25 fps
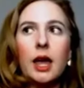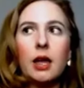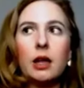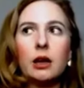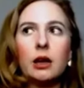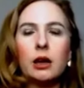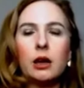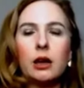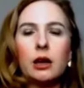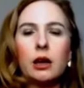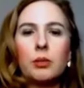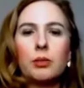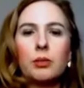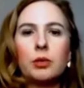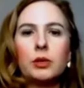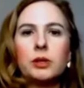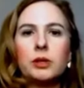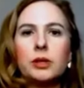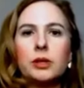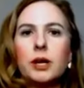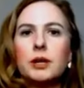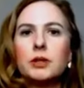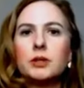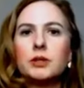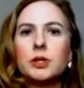And a couple
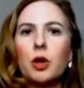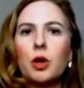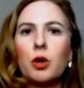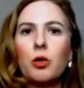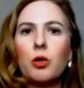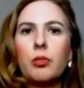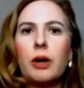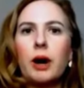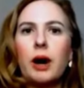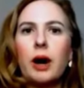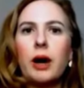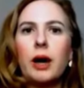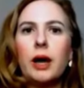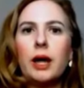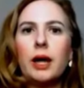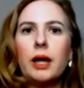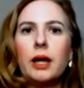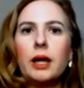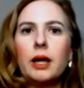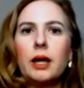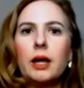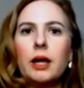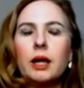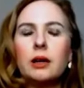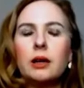of days go
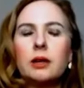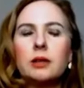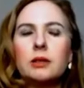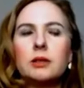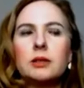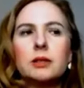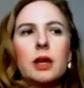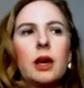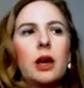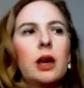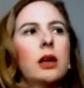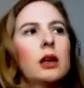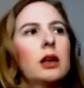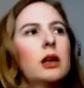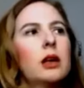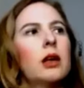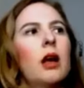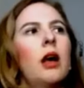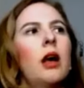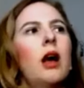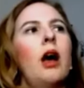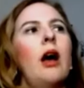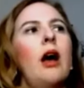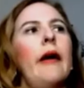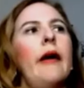by and it's like,
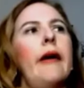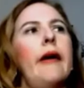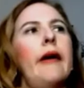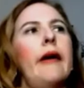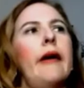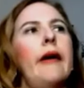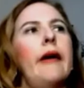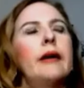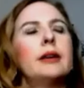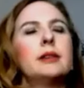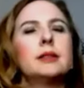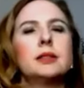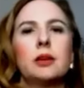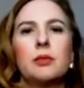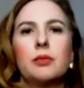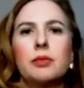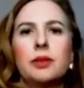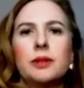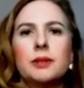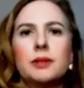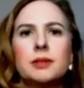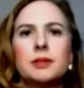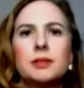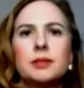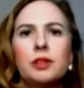huh,
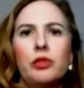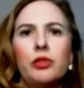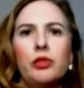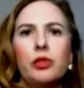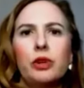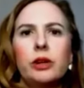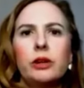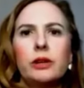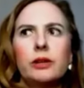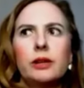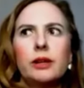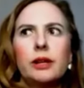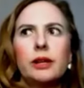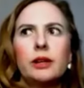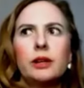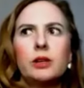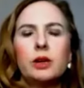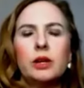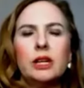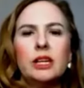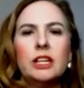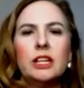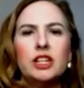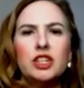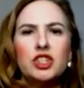something's different. And
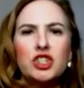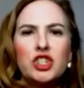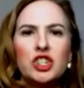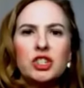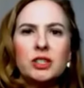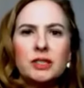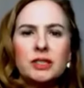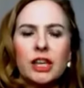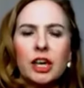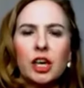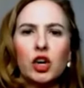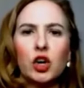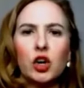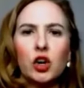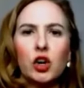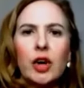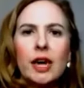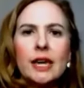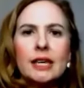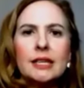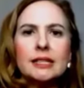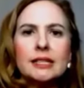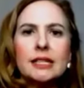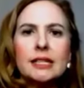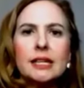it itches like
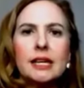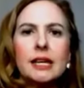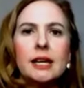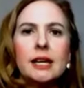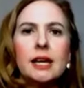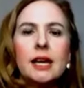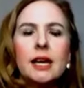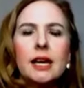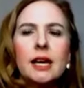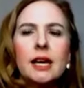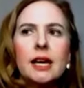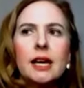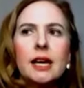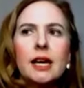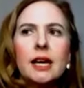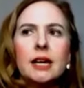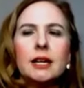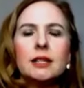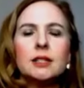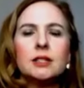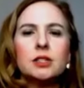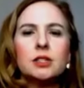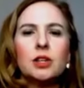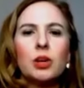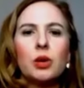crazy.
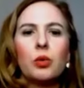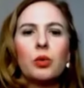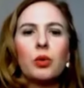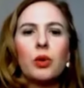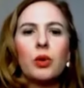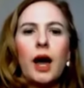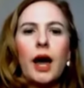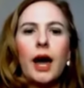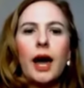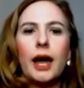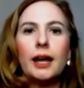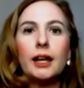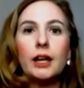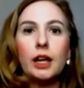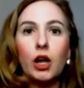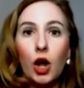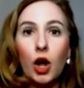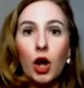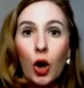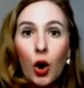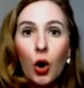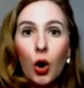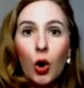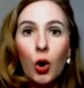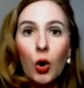And so I
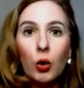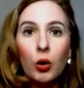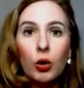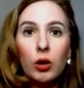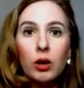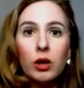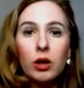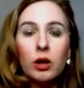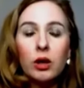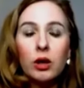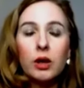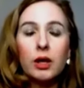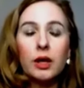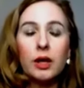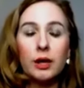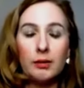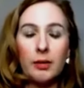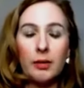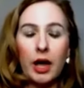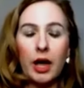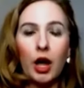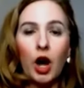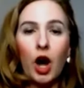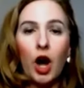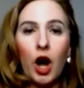know in
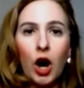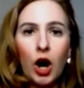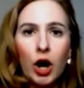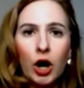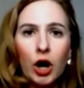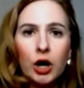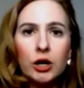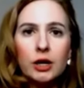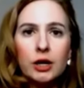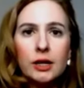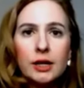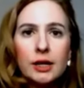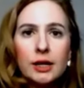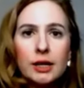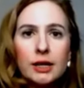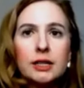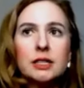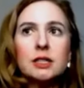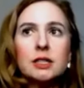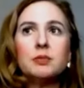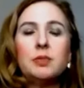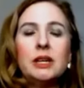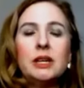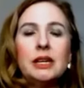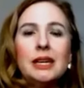my heart,
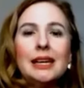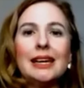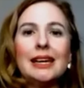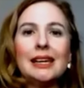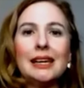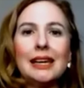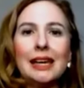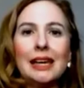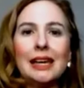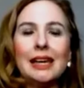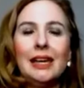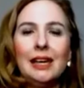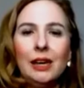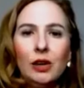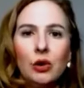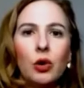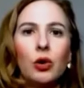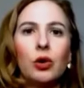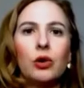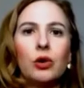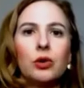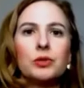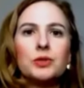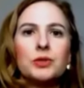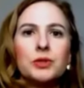it's being
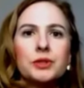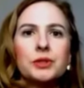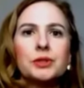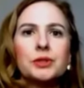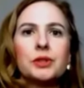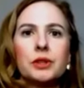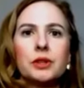healed.